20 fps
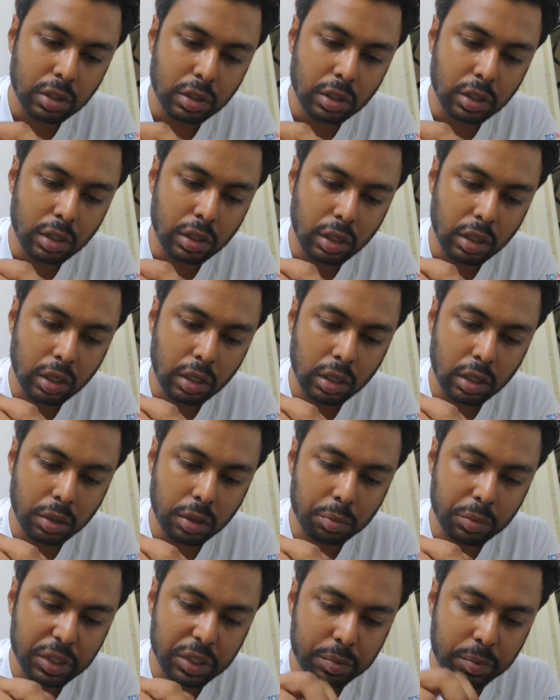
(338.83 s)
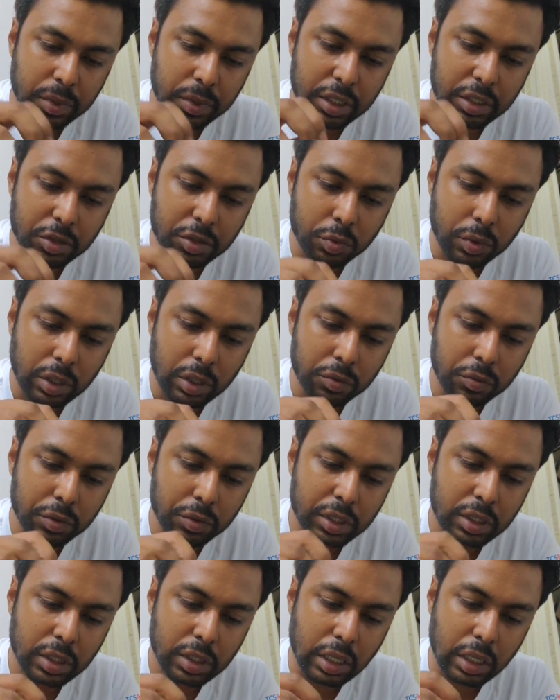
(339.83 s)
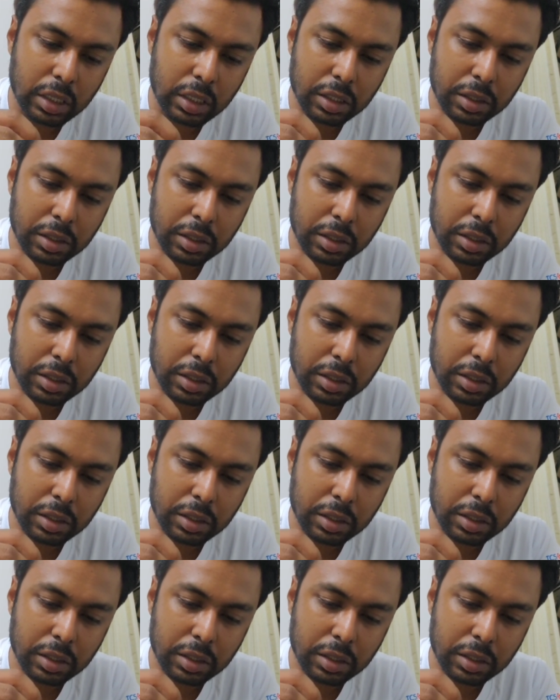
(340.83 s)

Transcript: uh, misplace one with another.